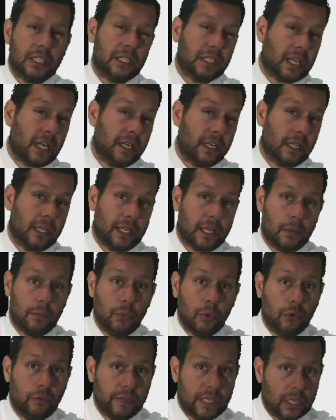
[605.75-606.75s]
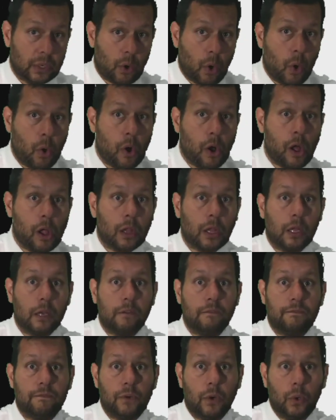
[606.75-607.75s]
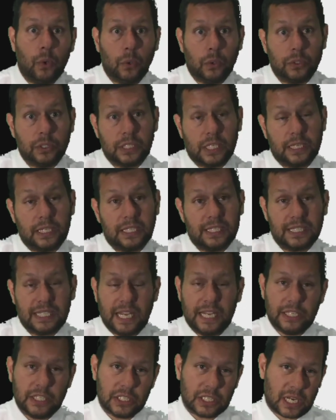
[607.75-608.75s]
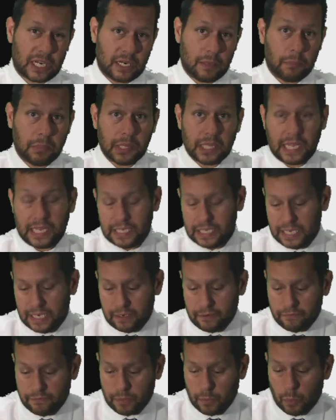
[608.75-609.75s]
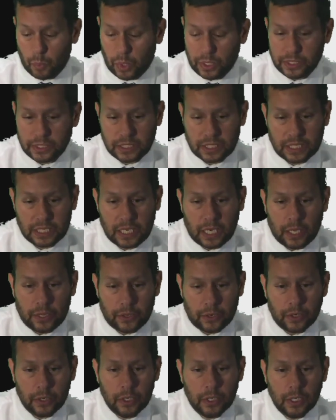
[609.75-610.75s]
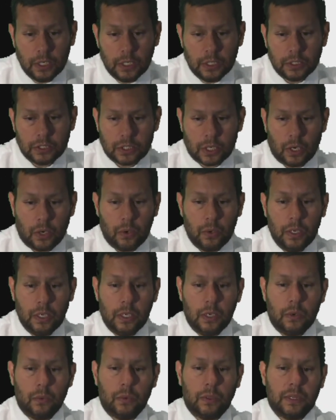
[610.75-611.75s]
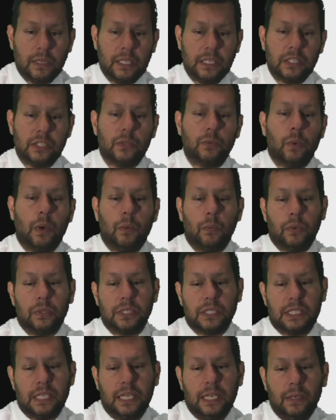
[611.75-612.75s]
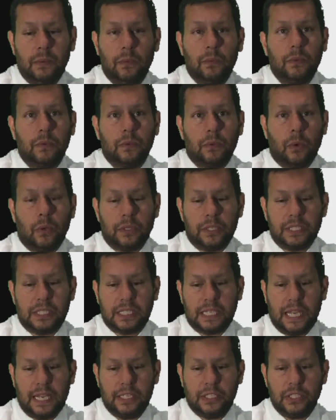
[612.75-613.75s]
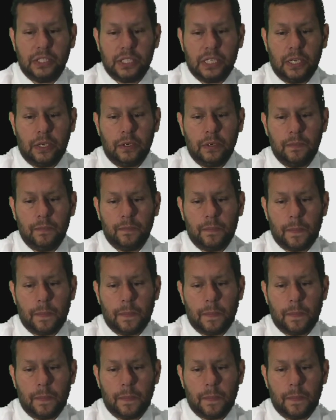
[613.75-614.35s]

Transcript: It's kind of like a movie. It all unfolds, and the stages kind of blend in from one to the other. So this is what we'll see, all the stages here.